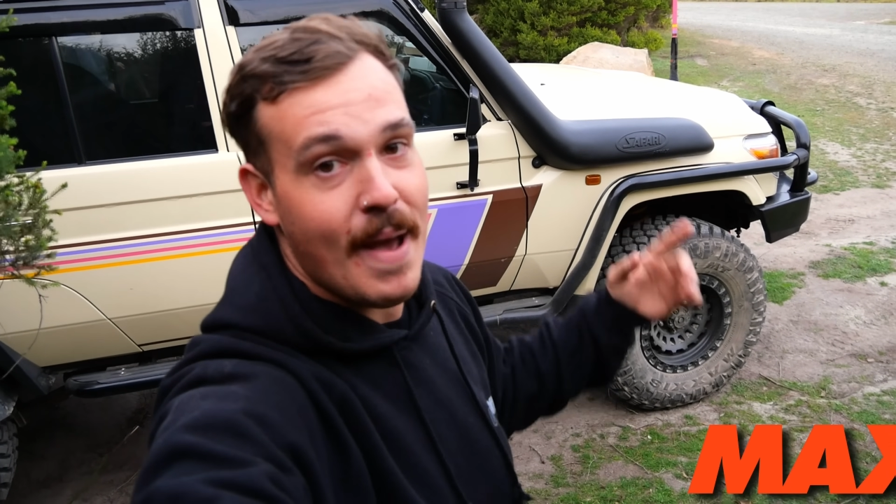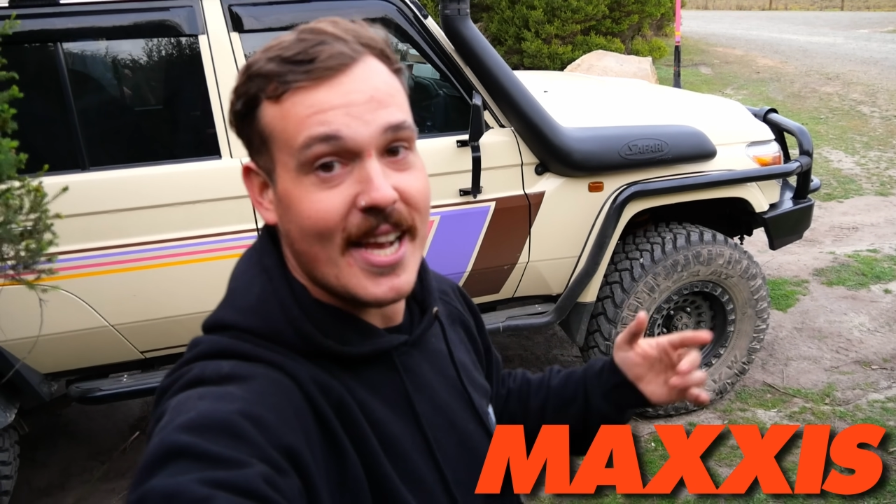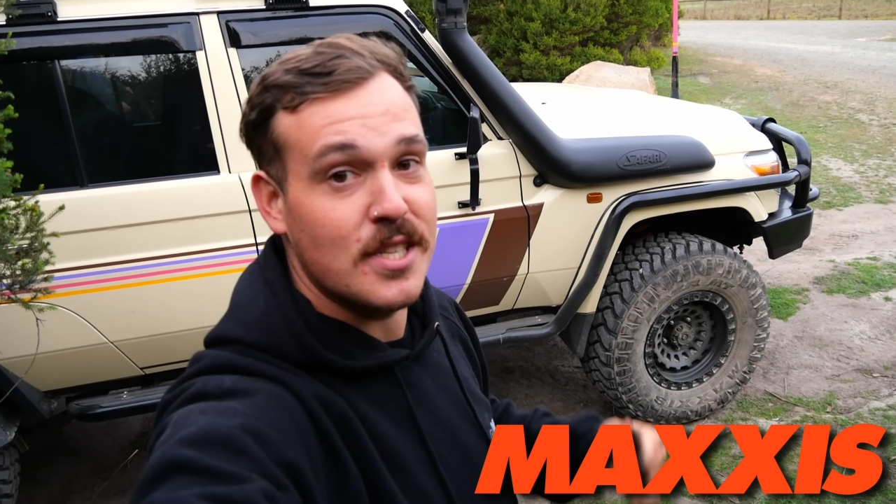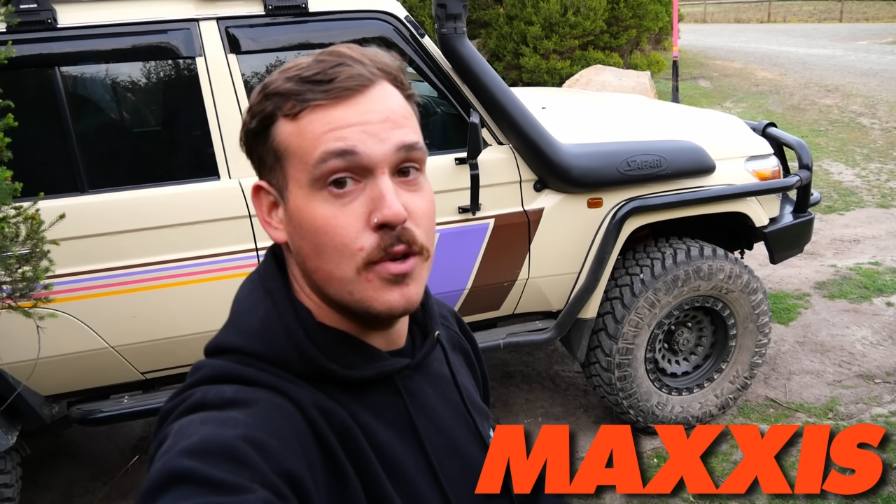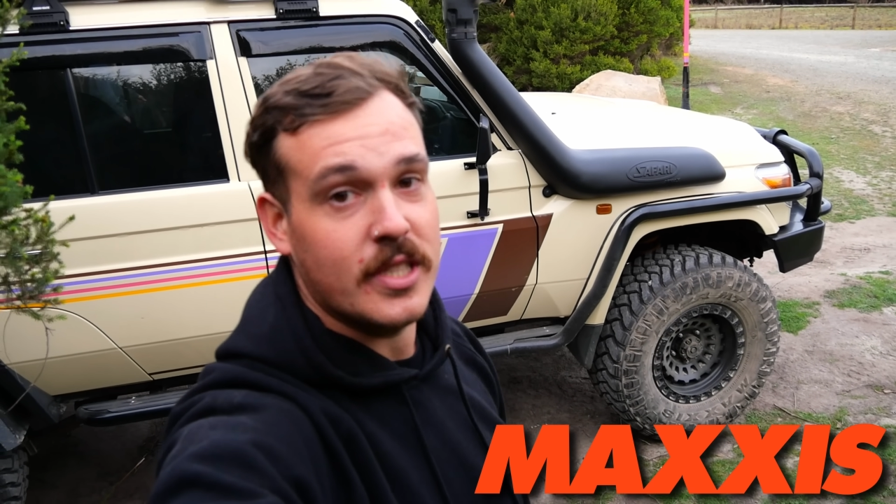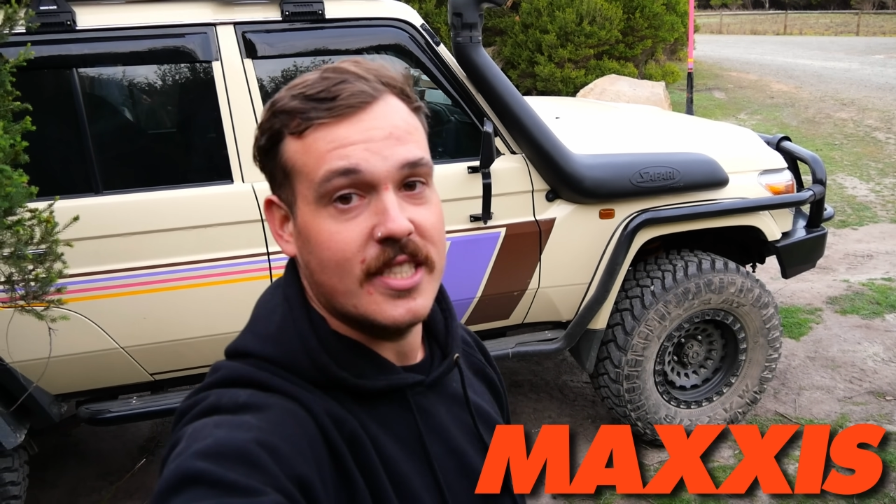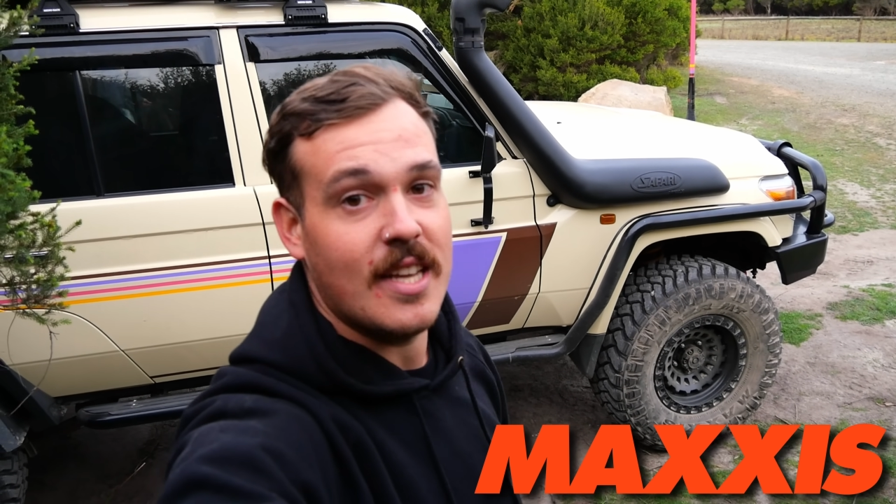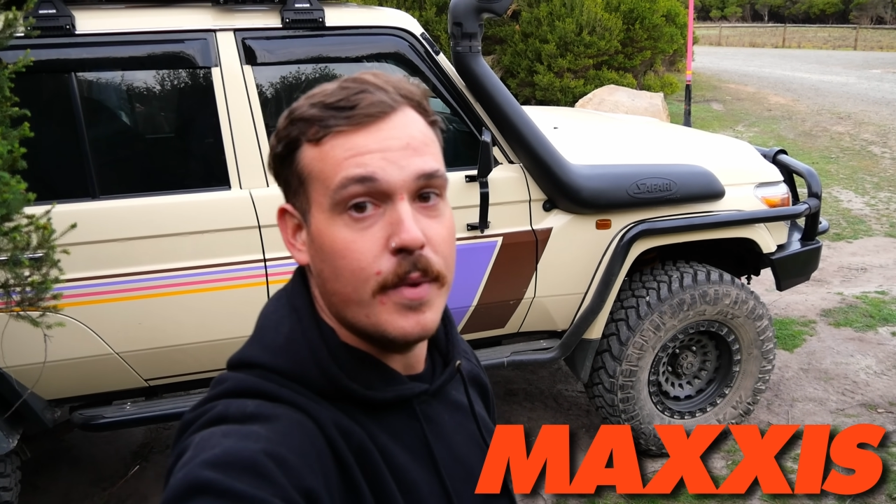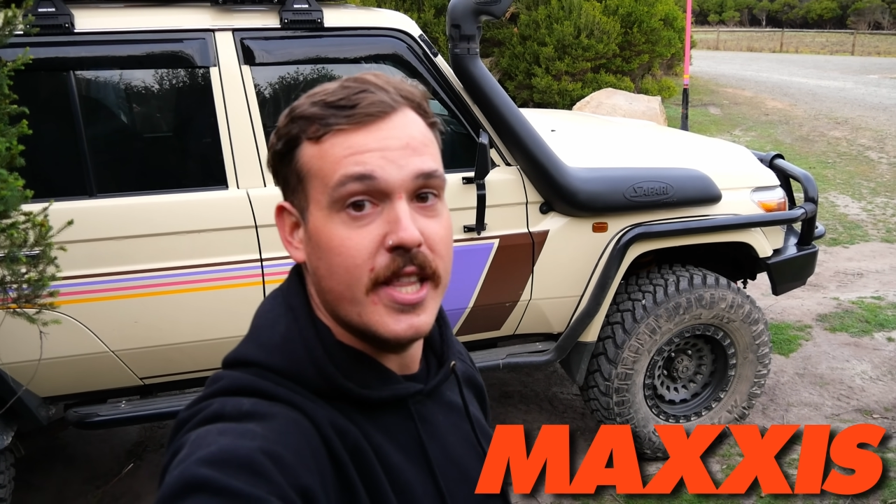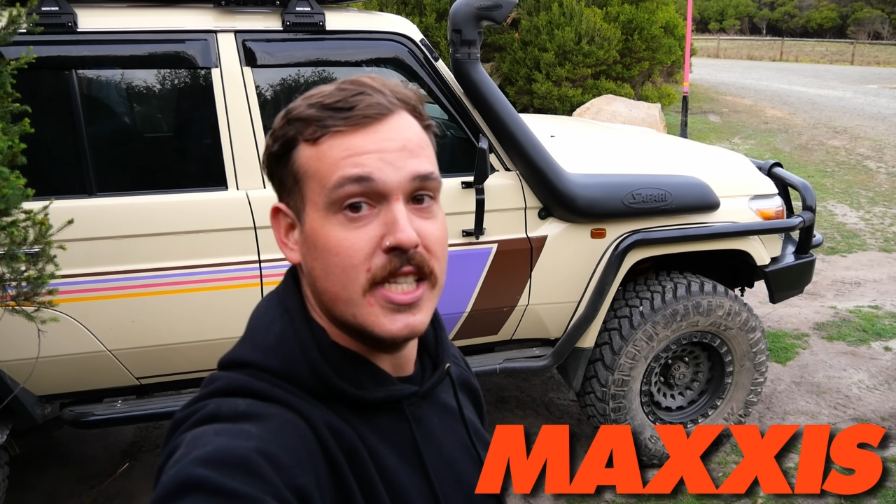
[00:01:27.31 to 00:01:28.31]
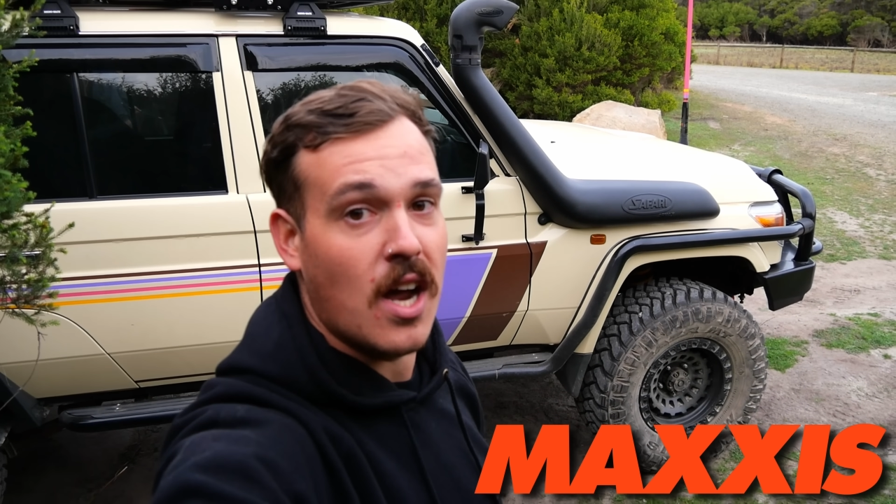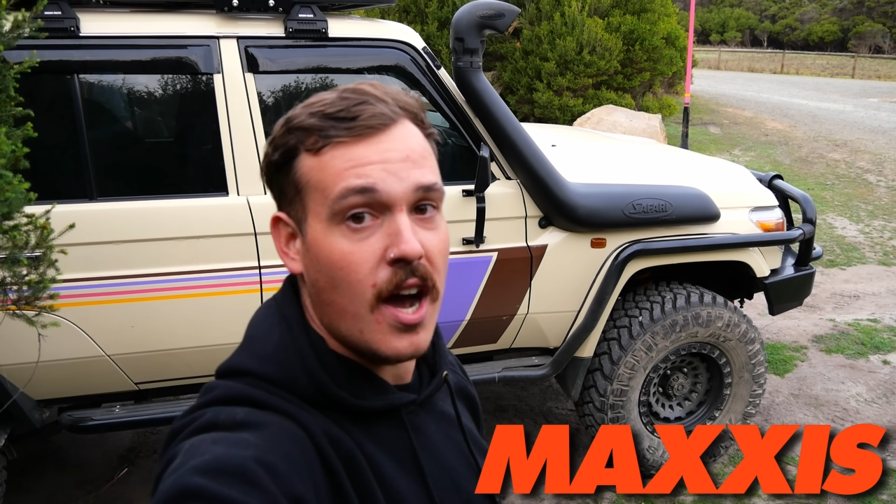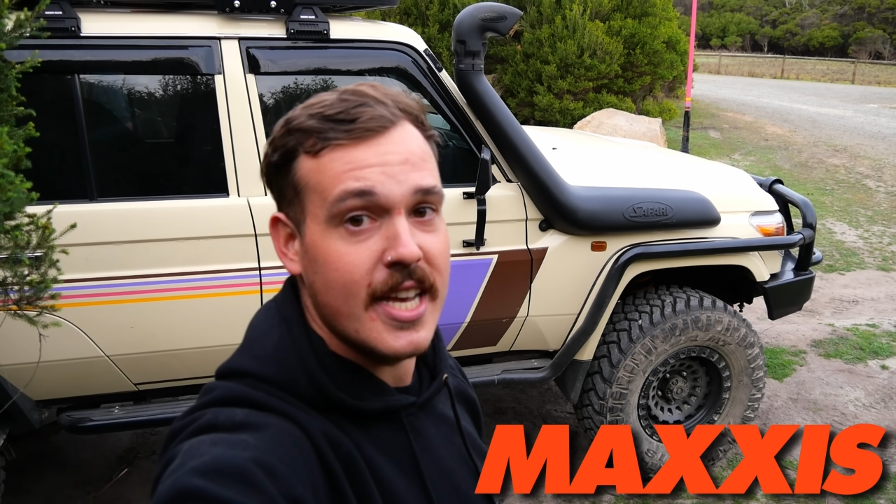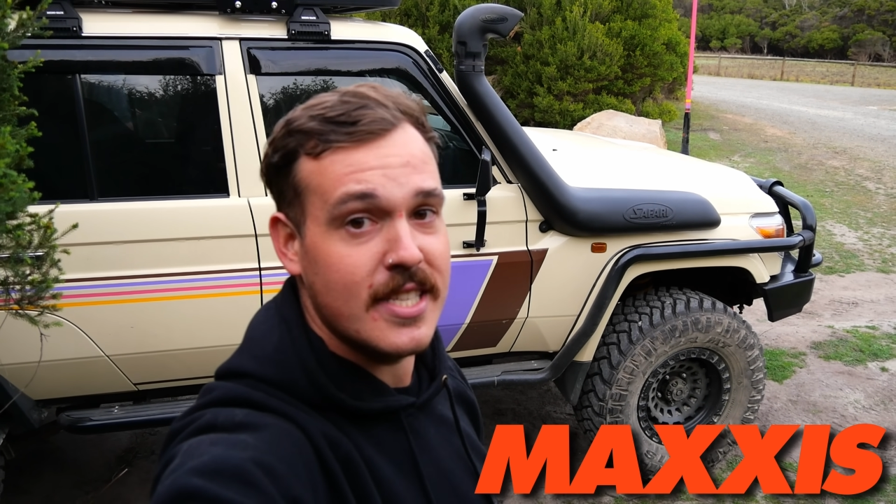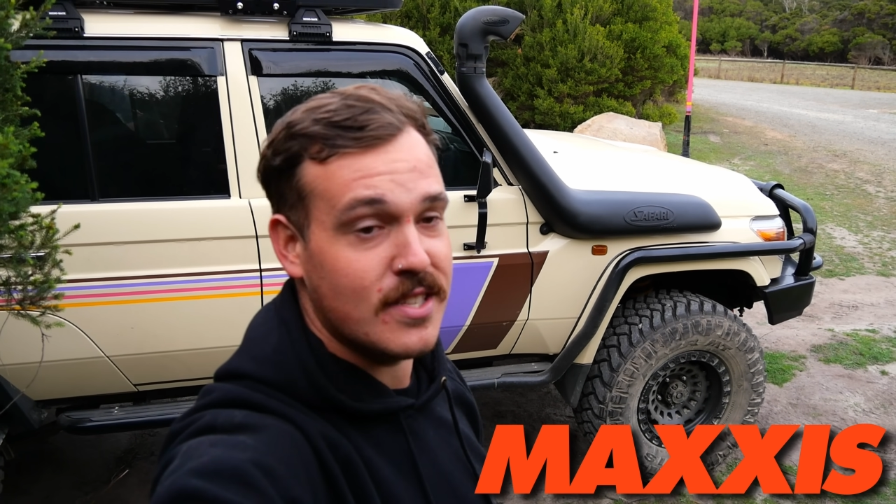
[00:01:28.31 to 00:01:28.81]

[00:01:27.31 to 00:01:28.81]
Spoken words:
Maxxis hooked us up with these tyres.